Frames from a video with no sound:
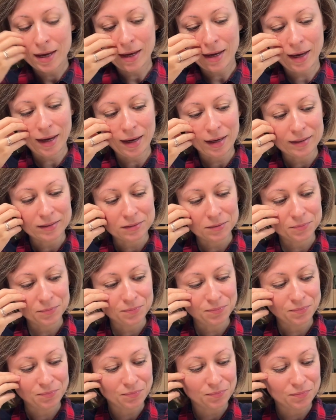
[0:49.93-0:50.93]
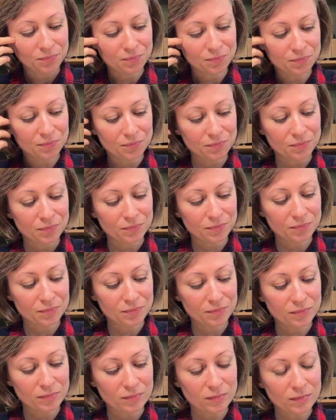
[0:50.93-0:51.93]
And
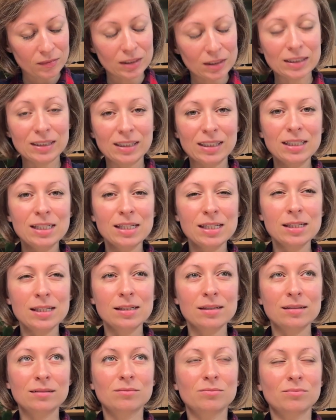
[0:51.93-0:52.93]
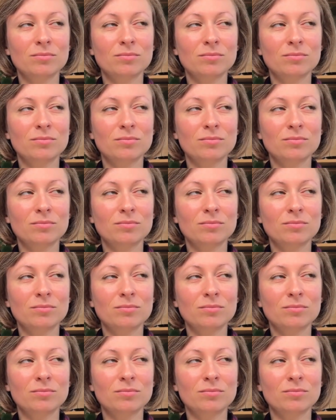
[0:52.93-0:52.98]
this